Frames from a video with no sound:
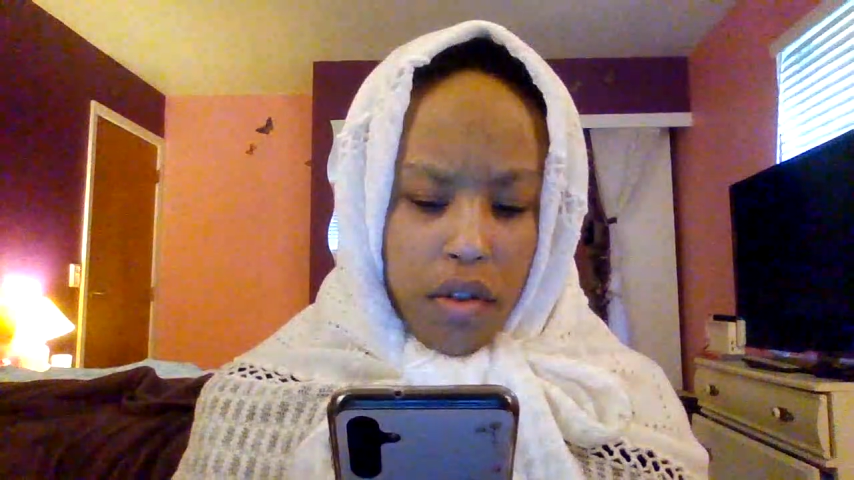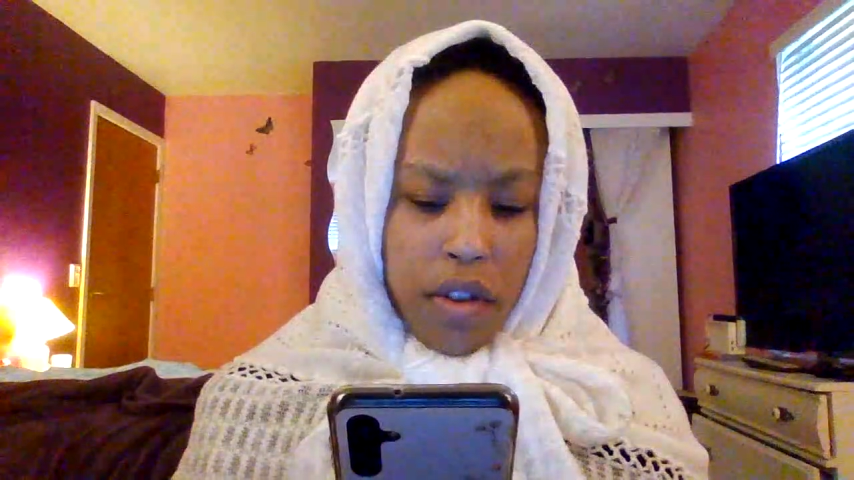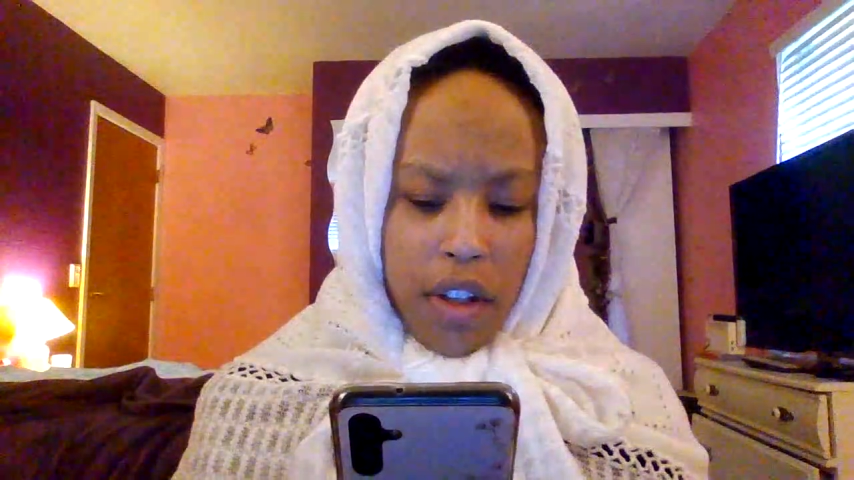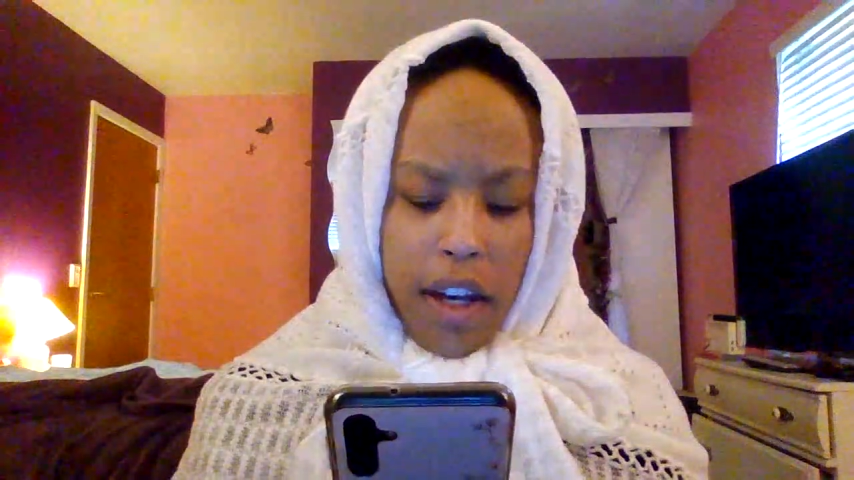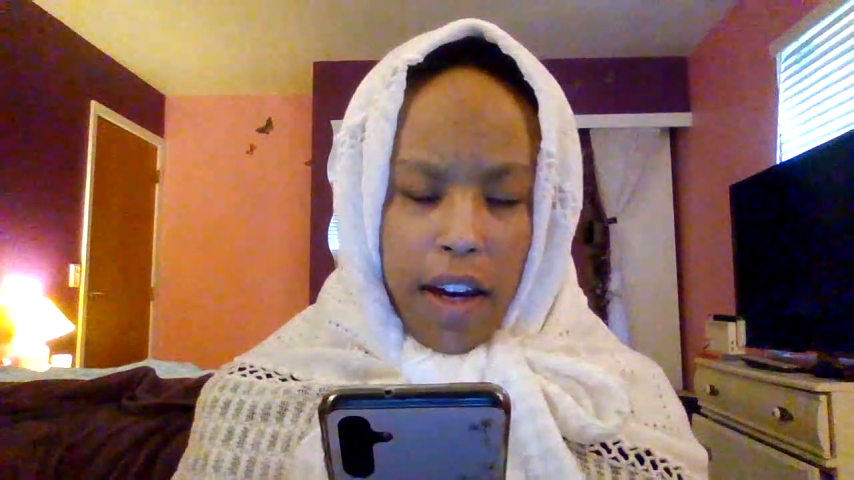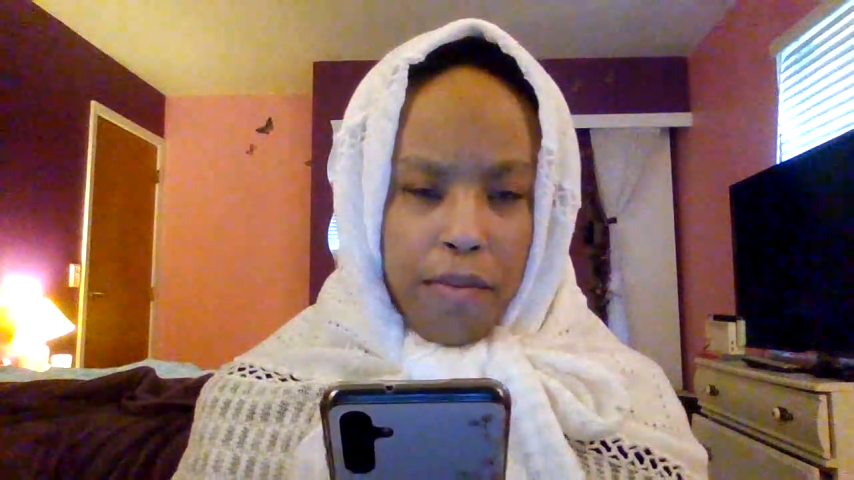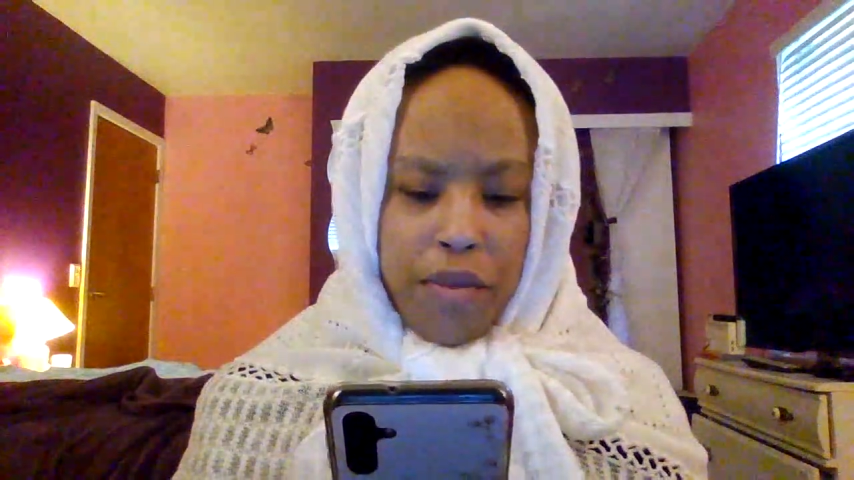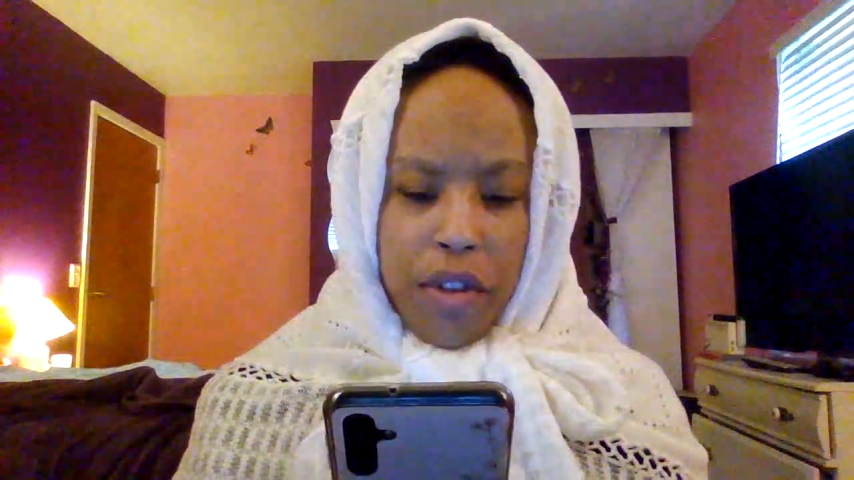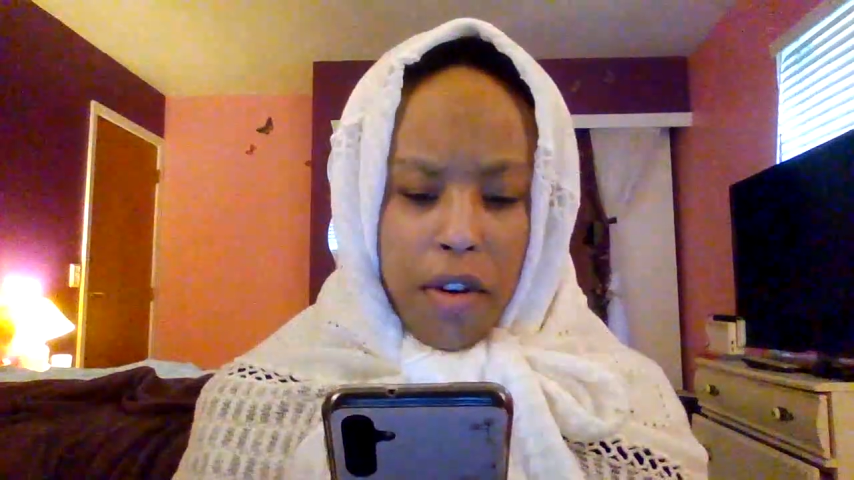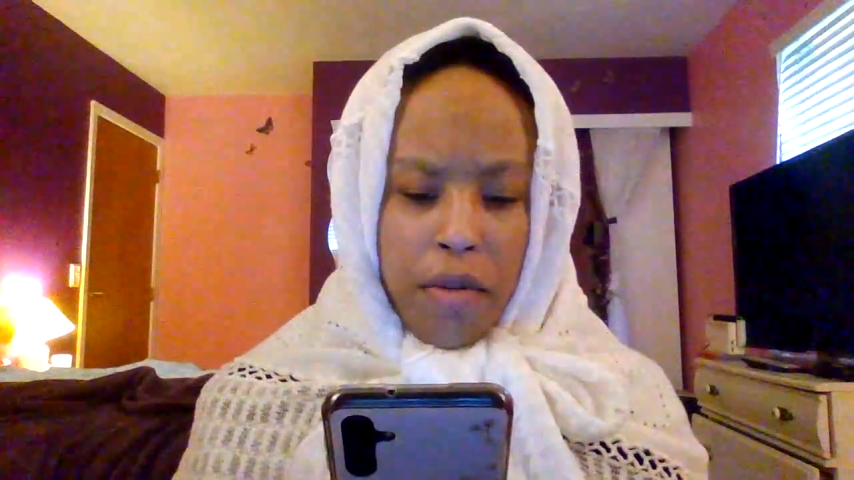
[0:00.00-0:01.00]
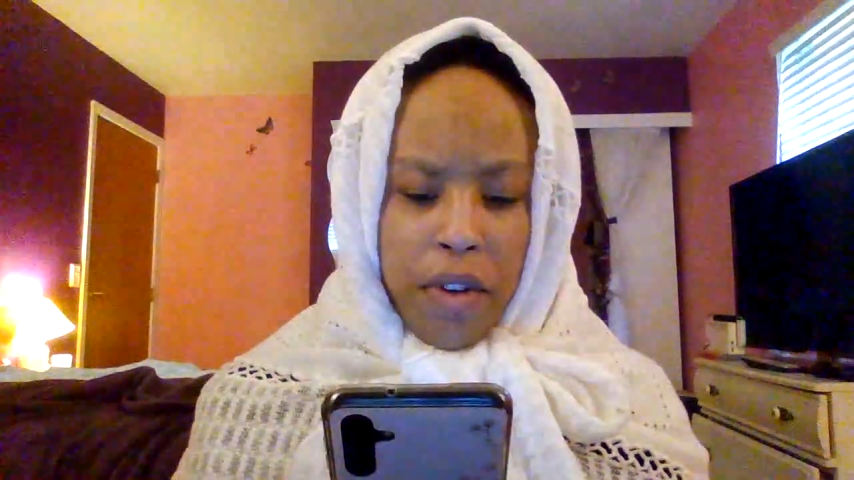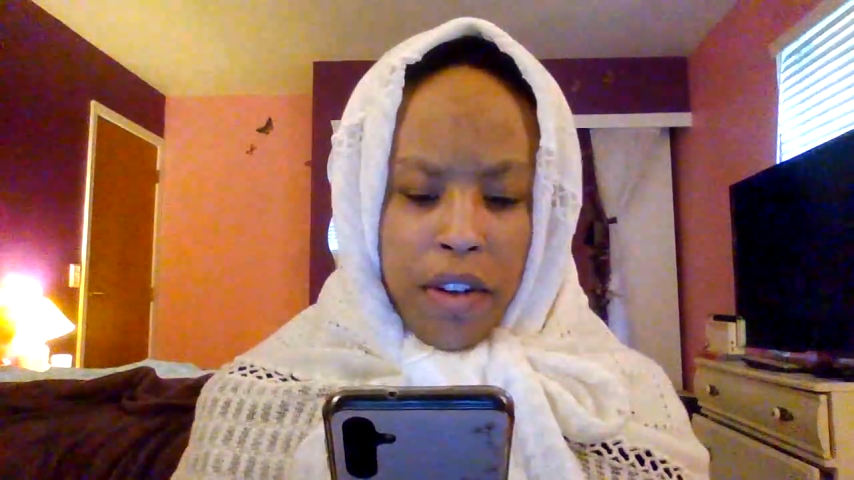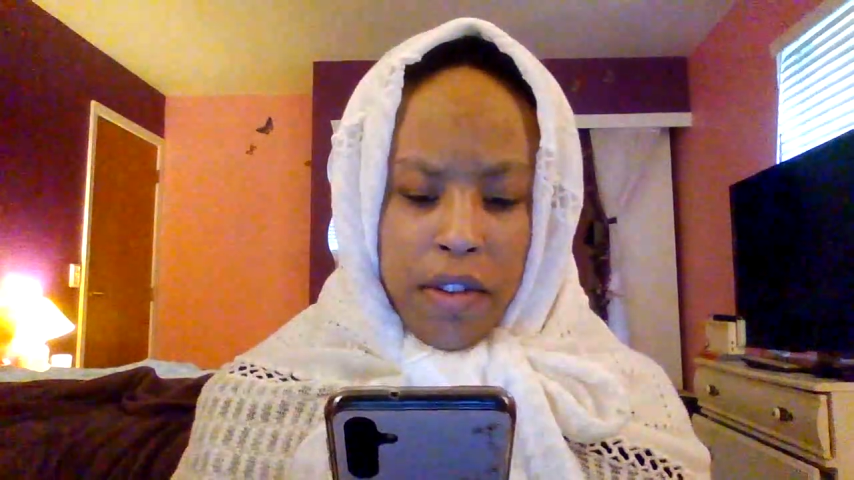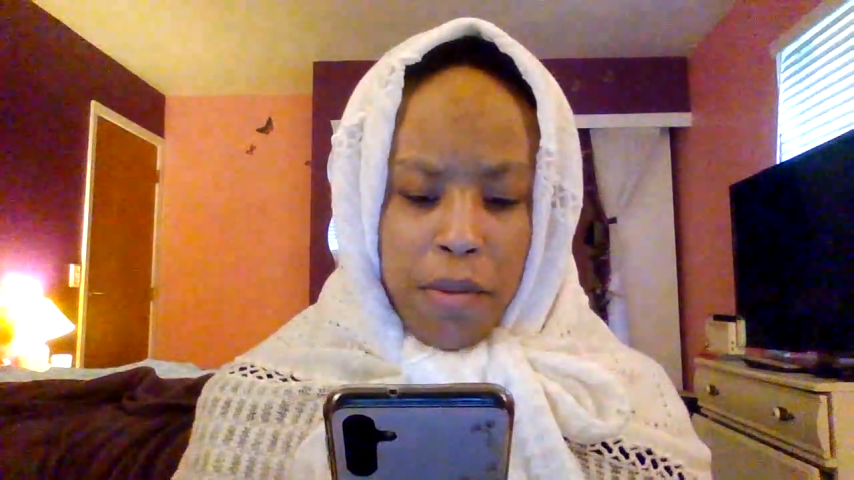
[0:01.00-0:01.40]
Yeah, so, so